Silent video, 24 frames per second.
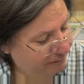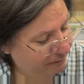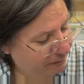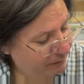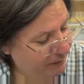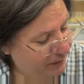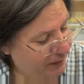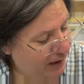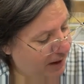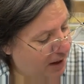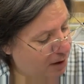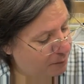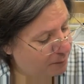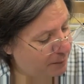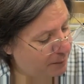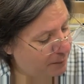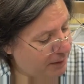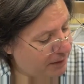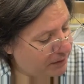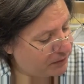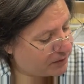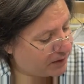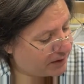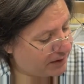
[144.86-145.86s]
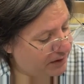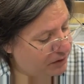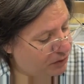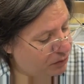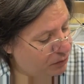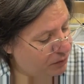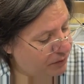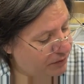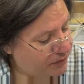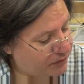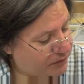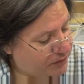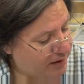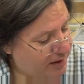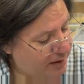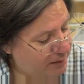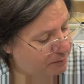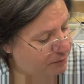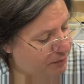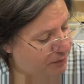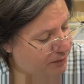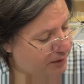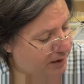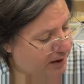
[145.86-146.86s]
They all basically do the
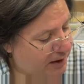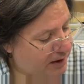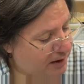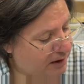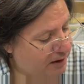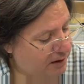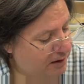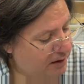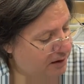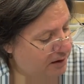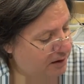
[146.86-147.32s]
same thing.